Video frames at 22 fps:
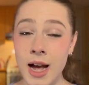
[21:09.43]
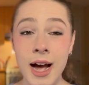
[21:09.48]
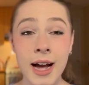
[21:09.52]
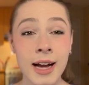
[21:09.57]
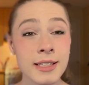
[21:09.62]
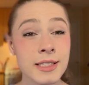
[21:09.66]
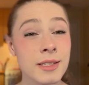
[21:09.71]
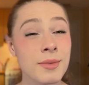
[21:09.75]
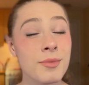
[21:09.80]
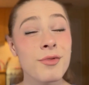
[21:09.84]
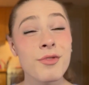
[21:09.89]

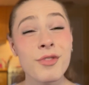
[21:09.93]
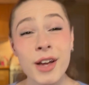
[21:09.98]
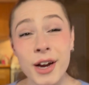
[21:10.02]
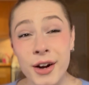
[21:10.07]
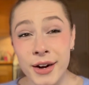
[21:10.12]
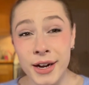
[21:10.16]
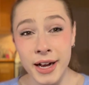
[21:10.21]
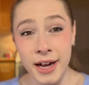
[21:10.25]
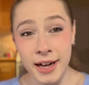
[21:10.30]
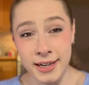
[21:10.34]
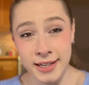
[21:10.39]
I had some
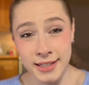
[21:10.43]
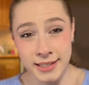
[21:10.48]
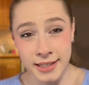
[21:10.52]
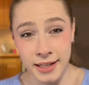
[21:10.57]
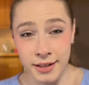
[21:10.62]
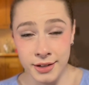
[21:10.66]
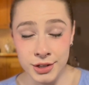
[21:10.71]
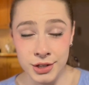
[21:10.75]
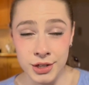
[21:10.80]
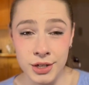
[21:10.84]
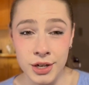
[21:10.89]
very
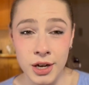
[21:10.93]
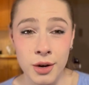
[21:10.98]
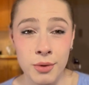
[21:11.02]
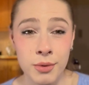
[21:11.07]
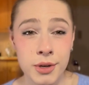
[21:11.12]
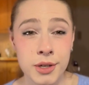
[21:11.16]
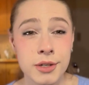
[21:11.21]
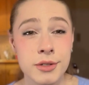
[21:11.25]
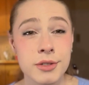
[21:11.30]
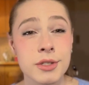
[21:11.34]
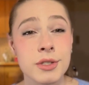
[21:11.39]
unintelligent
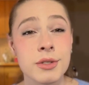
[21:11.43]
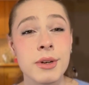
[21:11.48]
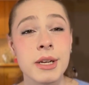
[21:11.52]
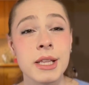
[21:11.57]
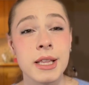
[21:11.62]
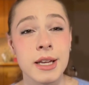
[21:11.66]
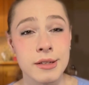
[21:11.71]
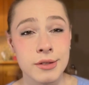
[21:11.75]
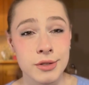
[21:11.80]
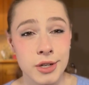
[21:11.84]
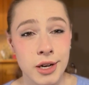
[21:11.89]
coworkers
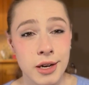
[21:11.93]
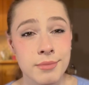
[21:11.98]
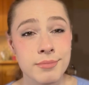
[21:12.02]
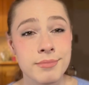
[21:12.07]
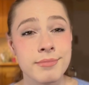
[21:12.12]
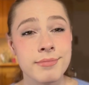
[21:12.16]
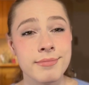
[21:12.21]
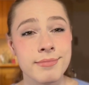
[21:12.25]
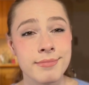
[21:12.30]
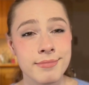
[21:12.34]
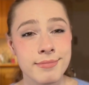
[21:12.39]
doing that
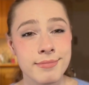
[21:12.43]
job.